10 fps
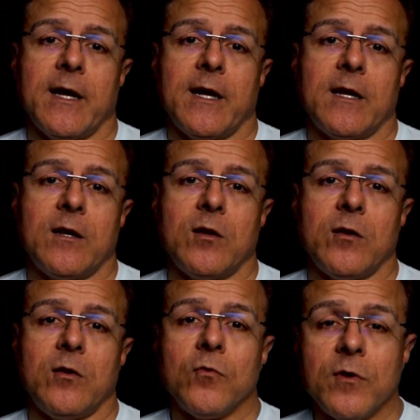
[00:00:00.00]
And
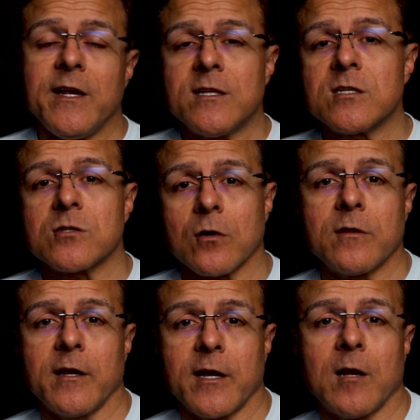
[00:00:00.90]
you need to
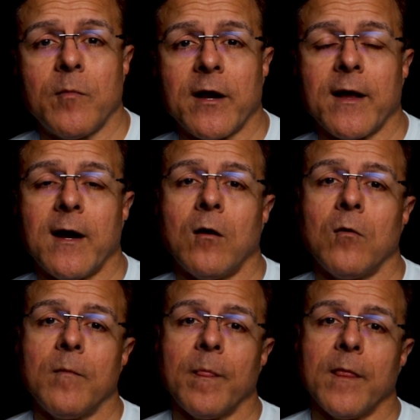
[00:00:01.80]
start thinking about
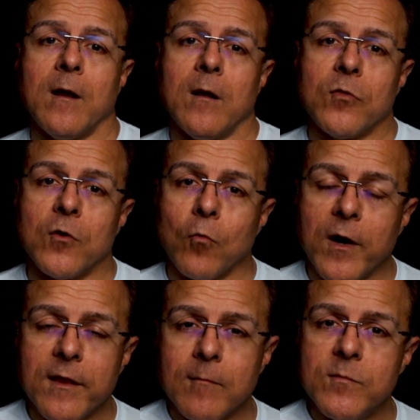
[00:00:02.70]
how the
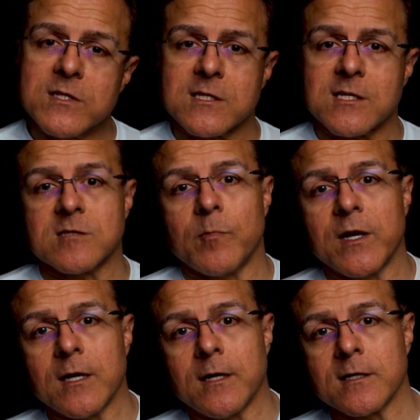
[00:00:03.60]
way that business has
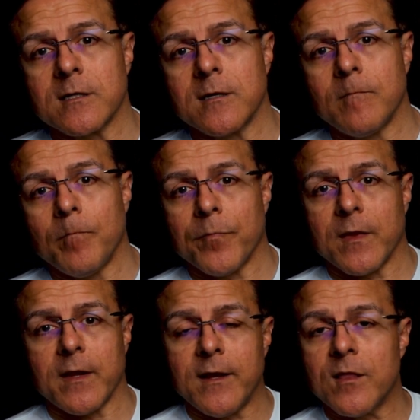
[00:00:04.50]
been conducted
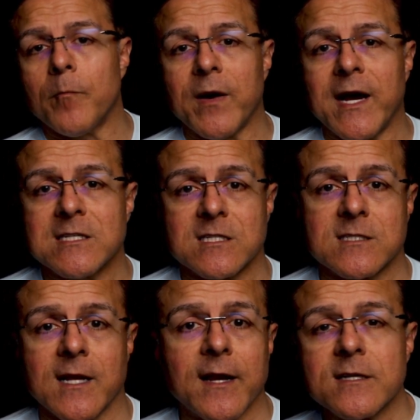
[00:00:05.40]
in the past
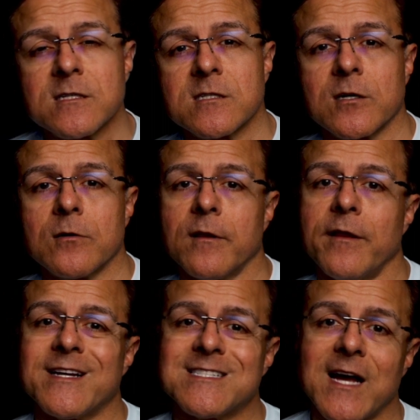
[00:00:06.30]
is not necessarily
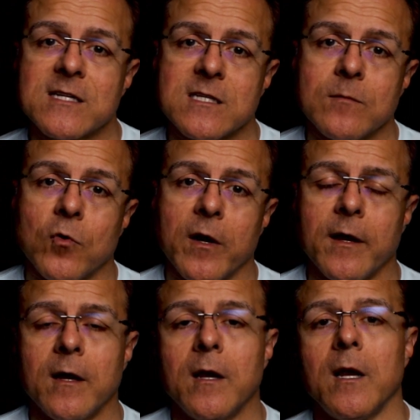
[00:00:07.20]
the exact same
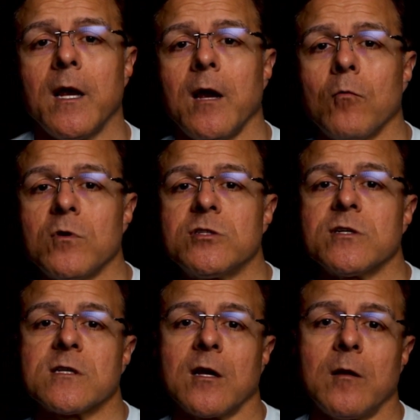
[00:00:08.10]
way in which
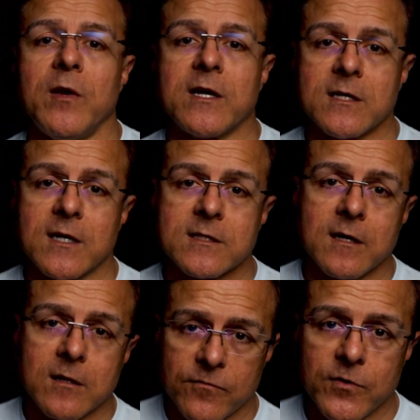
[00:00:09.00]
it's going to be
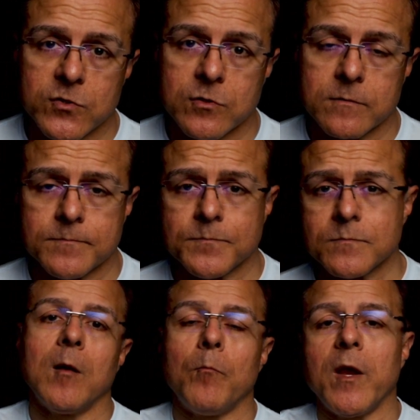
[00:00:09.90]
conducted in the future.
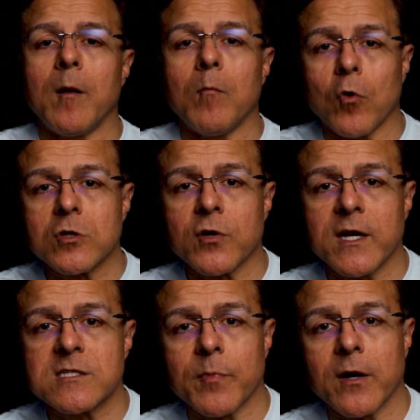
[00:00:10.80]
Being more
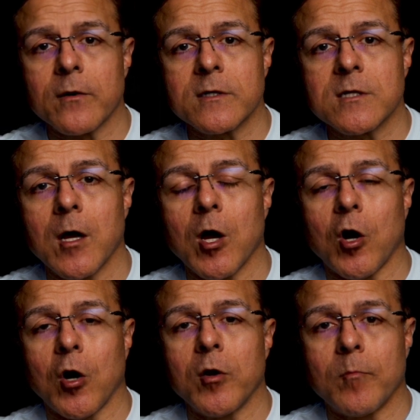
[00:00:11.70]
transparent
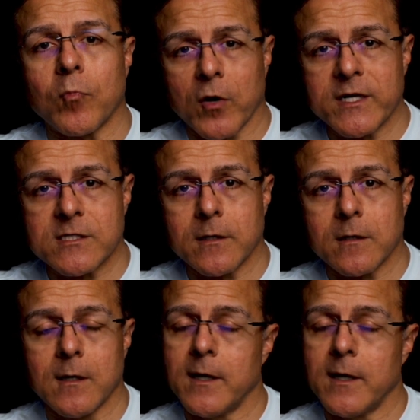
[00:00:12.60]
on pricing.